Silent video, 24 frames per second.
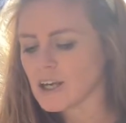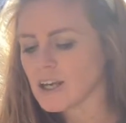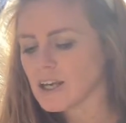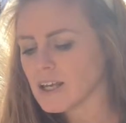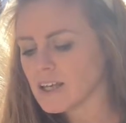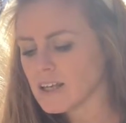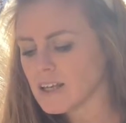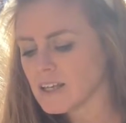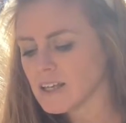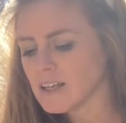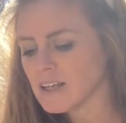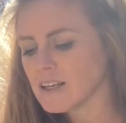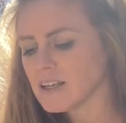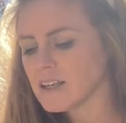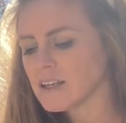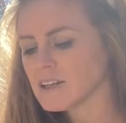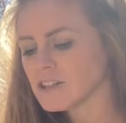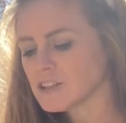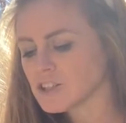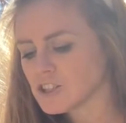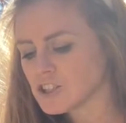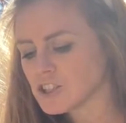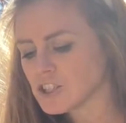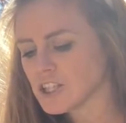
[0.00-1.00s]
he,
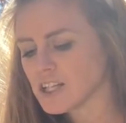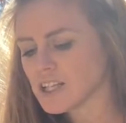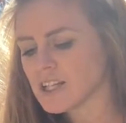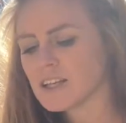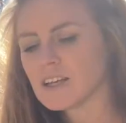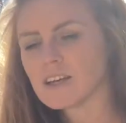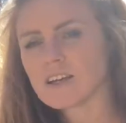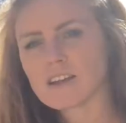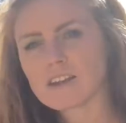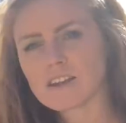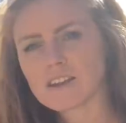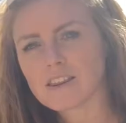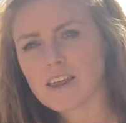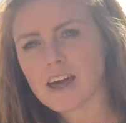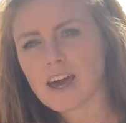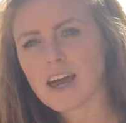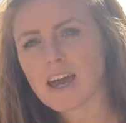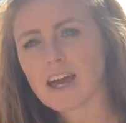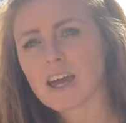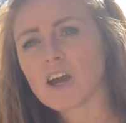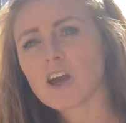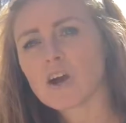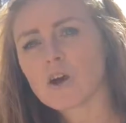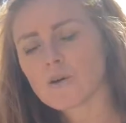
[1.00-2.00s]
she,
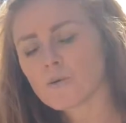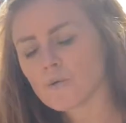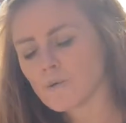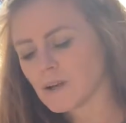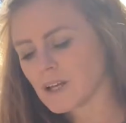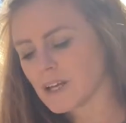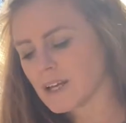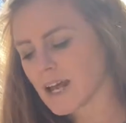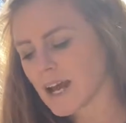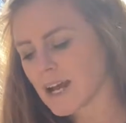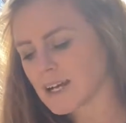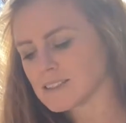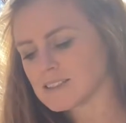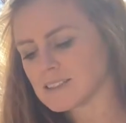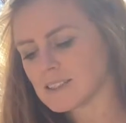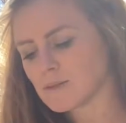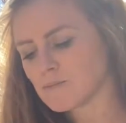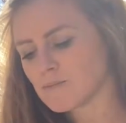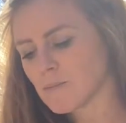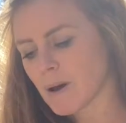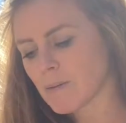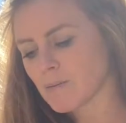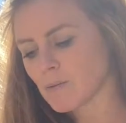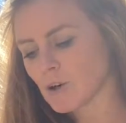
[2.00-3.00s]
they, reenacting
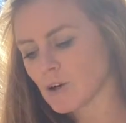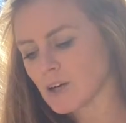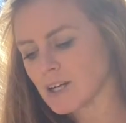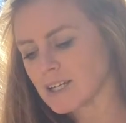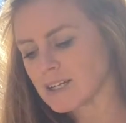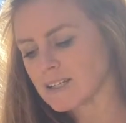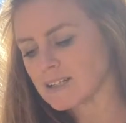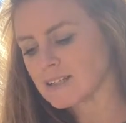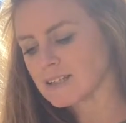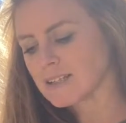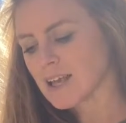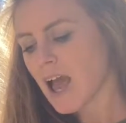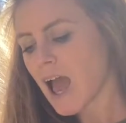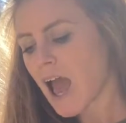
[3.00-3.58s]
memories,